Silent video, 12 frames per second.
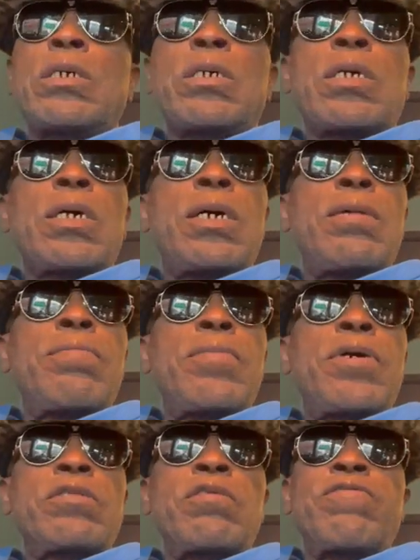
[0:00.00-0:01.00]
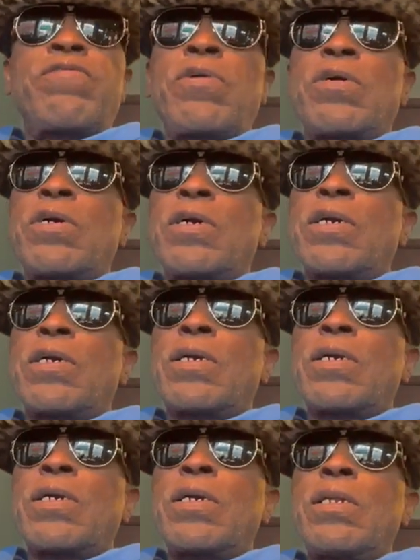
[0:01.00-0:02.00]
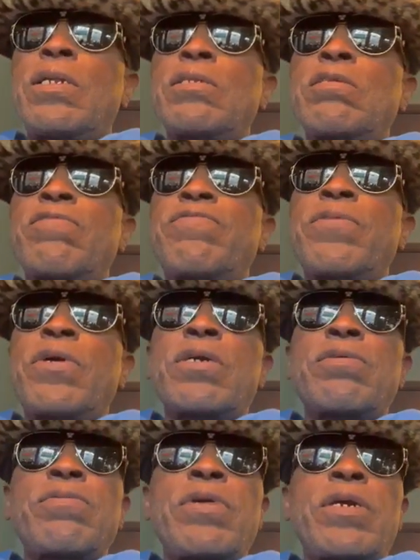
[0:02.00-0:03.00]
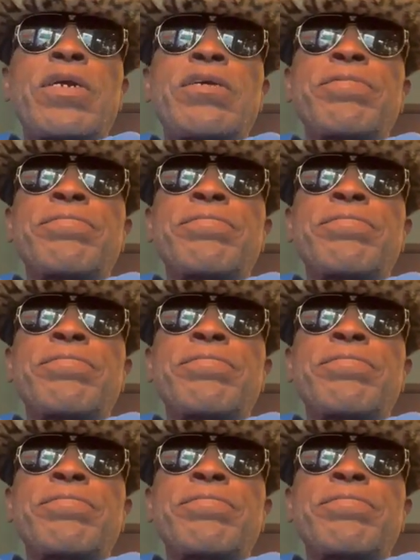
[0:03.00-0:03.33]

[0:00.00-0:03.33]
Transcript: soft cop motherfuckers killing the fucking racket.